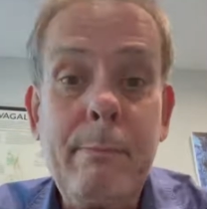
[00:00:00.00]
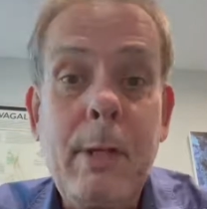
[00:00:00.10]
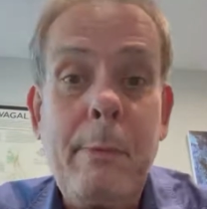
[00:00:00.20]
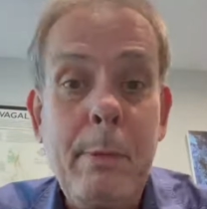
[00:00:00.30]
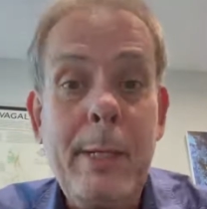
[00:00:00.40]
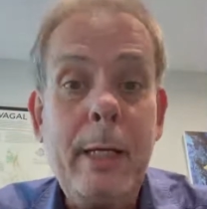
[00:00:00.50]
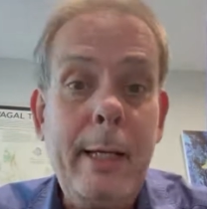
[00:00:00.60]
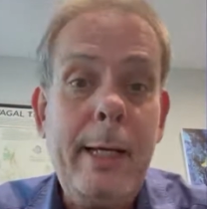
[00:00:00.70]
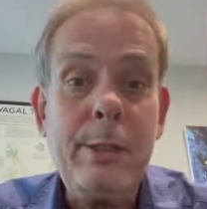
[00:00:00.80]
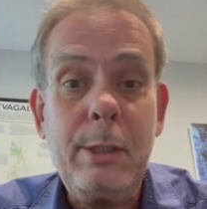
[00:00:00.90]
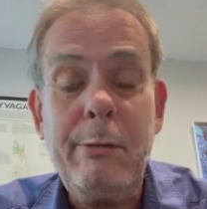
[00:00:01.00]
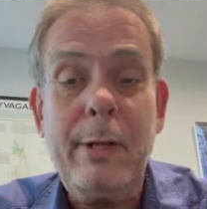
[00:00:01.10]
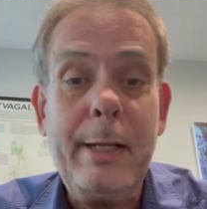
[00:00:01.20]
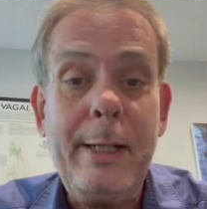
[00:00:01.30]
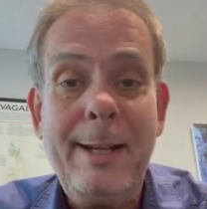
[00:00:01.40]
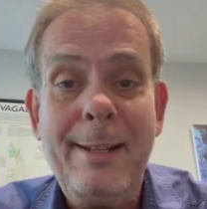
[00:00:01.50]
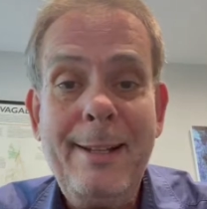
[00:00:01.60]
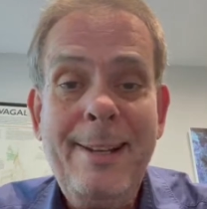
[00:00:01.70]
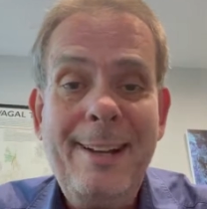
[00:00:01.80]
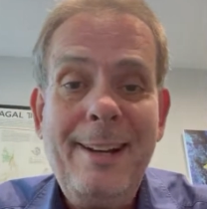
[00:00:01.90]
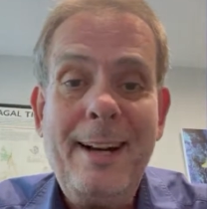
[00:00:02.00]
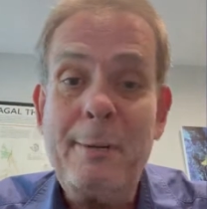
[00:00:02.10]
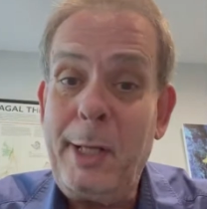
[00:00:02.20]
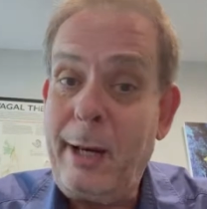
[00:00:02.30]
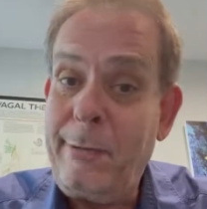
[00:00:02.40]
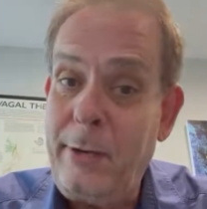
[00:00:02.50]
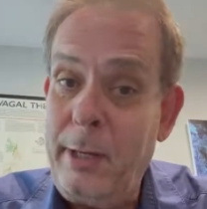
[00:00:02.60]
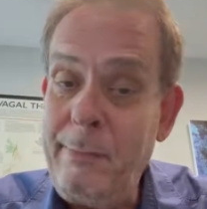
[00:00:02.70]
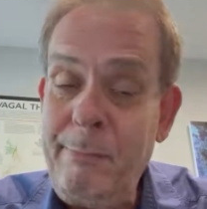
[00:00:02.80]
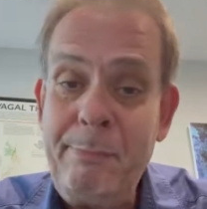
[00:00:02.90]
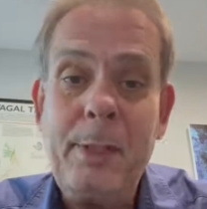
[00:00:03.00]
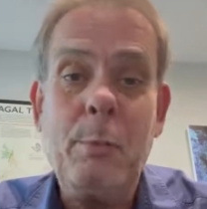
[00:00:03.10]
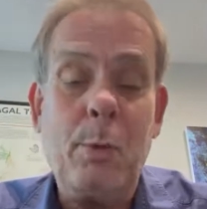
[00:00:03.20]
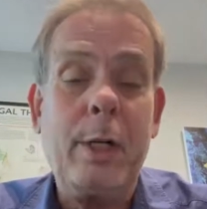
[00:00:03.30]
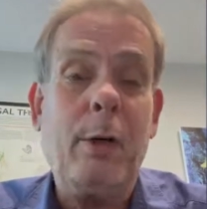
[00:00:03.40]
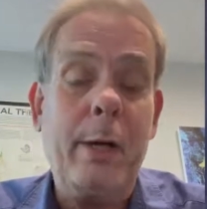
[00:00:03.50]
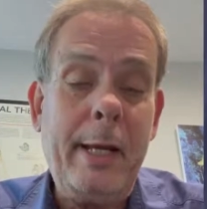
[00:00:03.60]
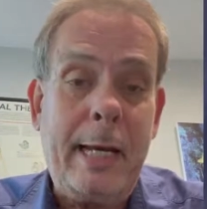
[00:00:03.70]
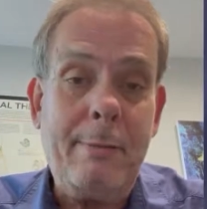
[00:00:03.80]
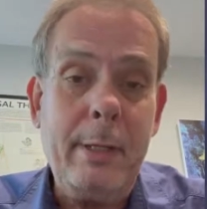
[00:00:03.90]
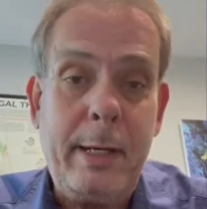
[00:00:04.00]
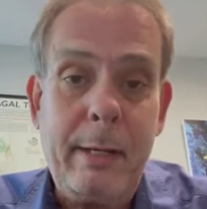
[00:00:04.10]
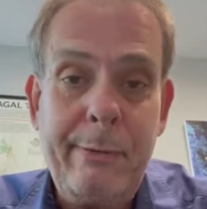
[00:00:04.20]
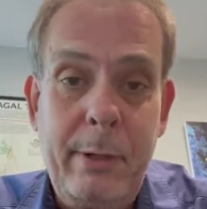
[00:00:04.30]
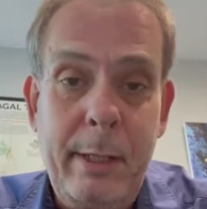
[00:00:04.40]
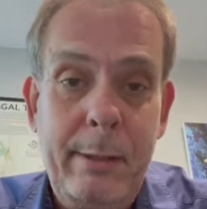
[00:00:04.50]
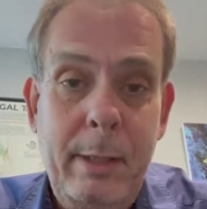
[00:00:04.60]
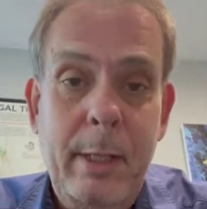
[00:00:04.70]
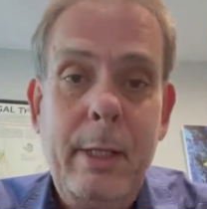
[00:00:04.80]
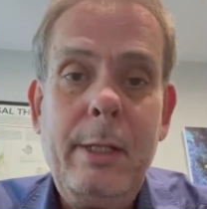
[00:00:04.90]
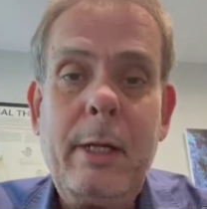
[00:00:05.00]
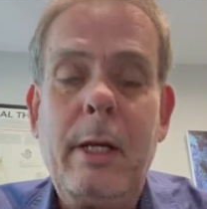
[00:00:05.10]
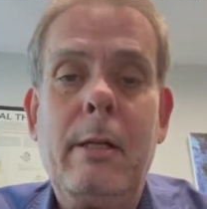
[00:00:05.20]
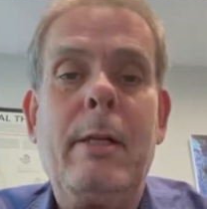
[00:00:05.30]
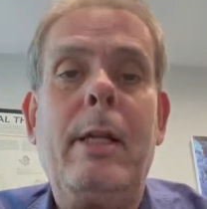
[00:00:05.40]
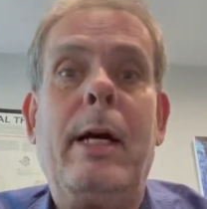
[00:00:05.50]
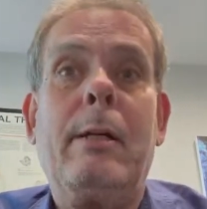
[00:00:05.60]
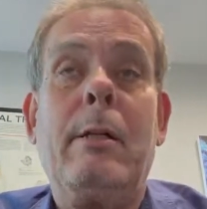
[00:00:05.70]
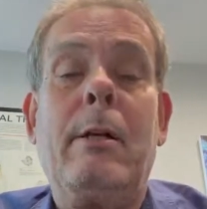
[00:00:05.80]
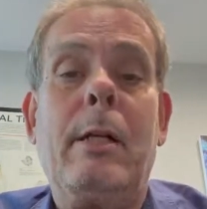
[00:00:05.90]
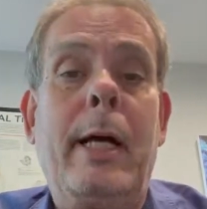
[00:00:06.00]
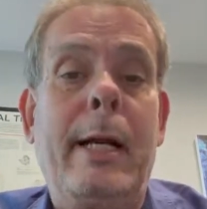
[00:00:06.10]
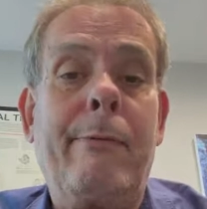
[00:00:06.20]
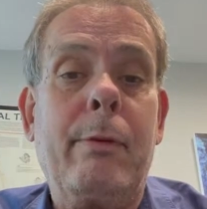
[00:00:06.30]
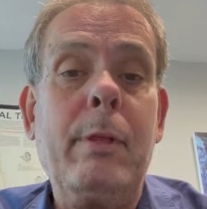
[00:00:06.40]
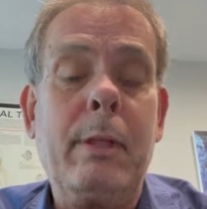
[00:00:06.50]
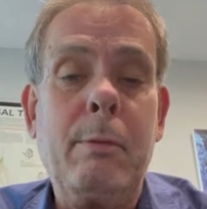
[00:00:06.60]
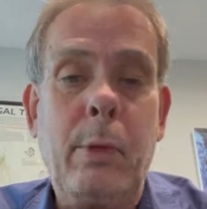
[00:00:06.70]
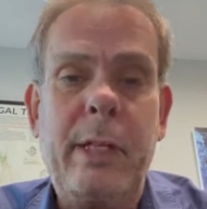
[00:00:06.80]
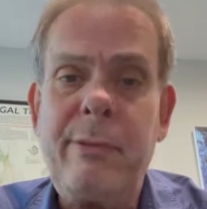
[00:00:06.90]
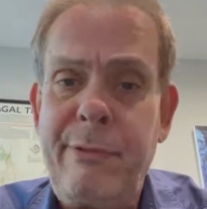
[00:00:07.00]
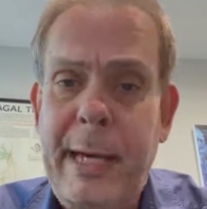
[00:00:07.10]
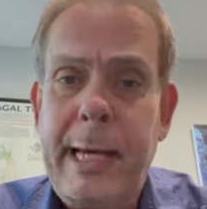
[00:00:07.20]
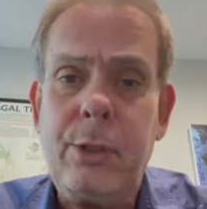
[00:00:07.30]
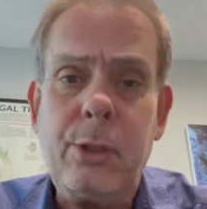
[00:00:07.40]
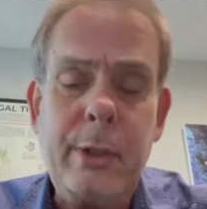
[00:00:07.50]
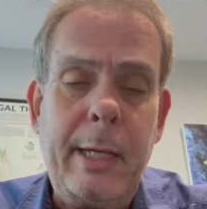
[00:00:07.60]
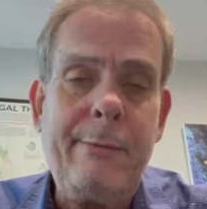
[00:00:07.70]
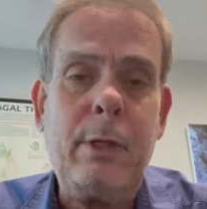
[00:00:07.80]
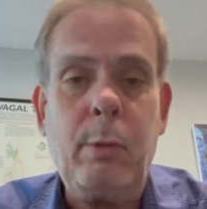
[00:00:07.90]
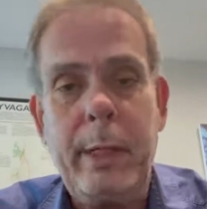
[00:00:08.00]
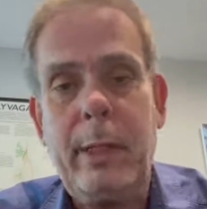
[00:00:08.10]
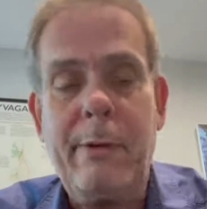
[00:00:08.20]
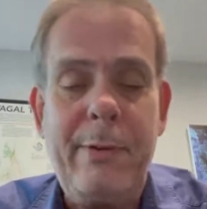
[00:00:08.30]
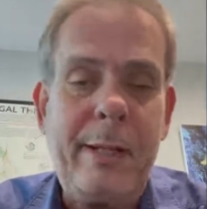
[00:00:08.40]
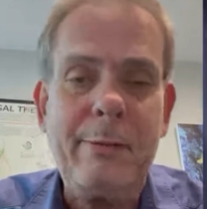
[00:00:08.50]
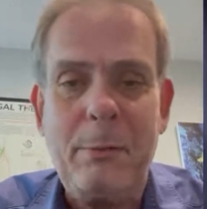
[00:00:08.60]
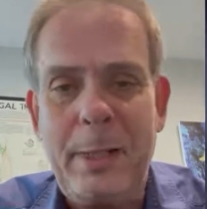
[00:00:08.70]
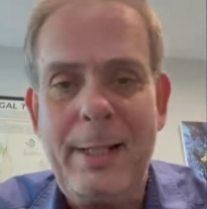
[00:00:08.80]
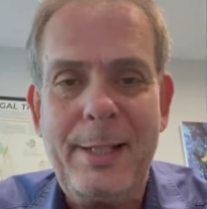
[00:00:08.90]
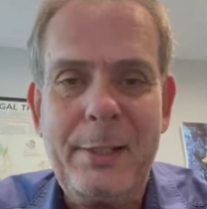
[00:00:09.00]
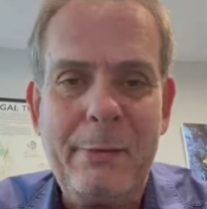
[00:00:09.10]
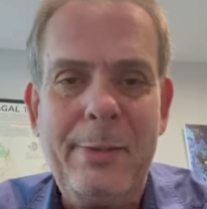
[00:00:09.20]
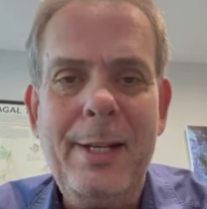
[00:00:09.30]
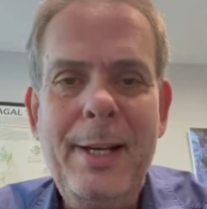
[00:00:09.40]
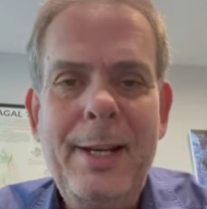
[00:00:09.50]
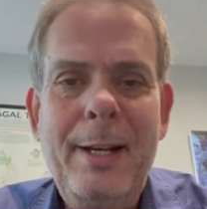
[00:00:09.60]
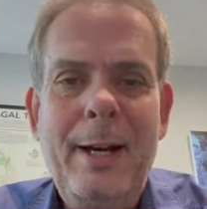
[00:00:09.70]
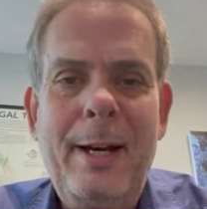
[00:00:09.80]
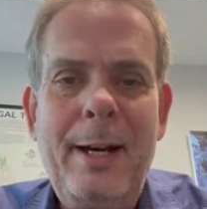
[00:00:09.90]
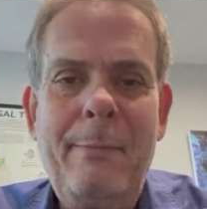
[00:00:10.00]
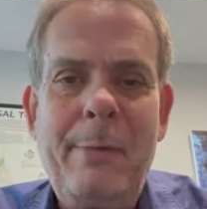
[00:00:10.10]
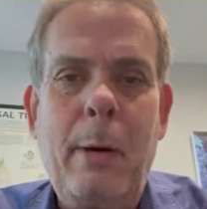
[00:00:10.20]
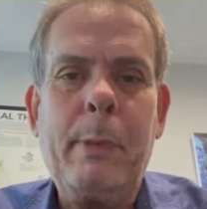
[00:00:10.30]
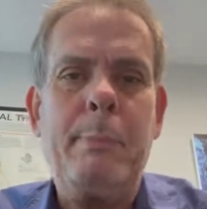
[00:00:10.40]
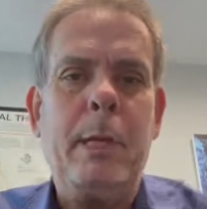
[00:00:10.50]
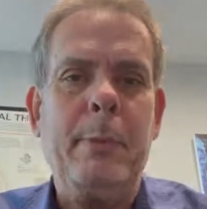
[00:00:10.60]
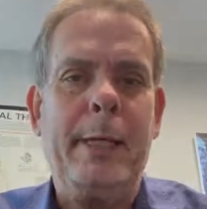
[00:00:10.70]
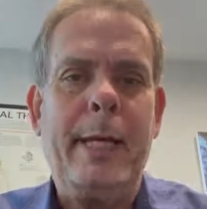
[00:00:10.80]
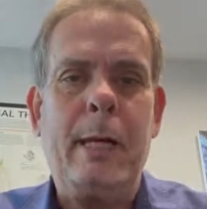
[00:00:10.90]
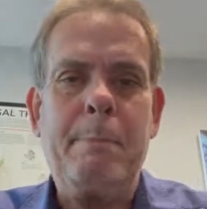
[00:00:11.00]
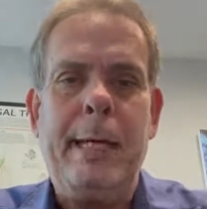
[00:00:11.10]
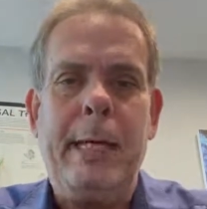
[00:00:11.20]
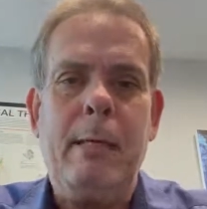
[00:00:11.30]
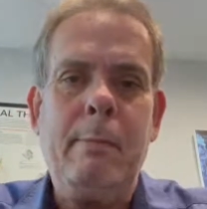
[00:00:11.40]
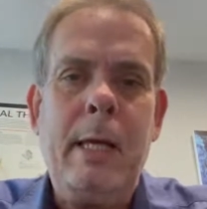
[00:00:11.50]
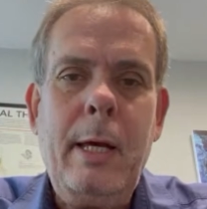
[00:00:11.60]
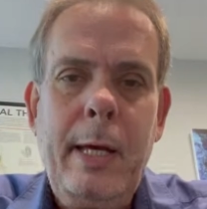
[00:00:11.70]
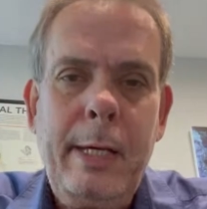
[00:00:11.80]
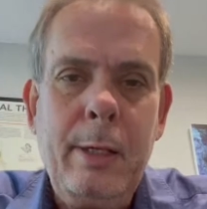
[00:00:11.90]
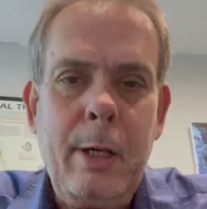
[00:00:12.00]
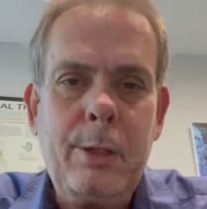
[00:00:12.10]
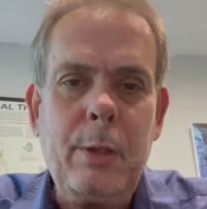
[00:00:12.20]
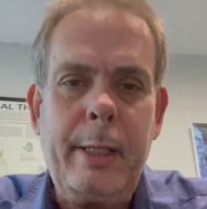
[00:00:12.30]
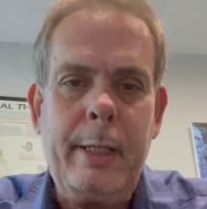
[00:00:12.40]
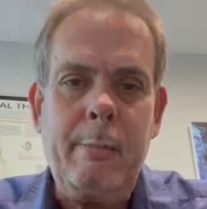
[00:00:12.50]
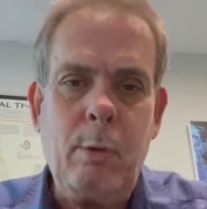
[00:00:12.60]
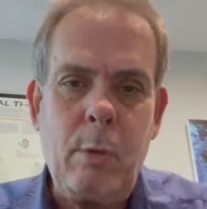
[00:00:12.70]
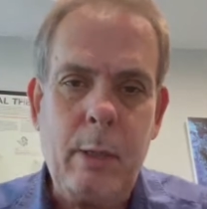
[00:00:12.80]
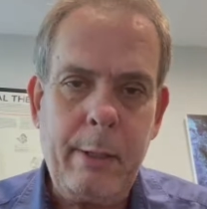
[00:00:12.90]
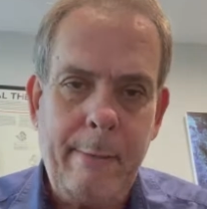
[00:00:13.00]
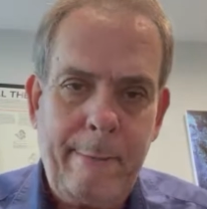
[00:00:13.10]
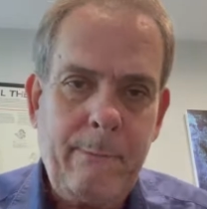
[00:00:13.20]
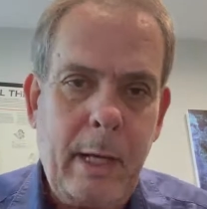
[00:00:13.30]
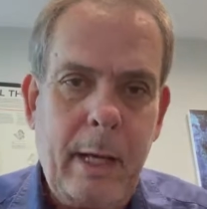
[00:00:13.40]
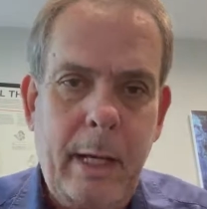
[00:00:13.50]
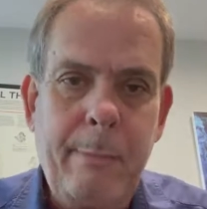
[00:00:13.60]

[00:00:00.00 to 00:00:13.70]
come to my class and you'll find out. I'm a lot of fun. We're going to have a lot of fun. You're going to learn a lot, learn a lot of really good ways, fast, safe, quick, effective ways of uh, helping people get out of pain and also getting more uh,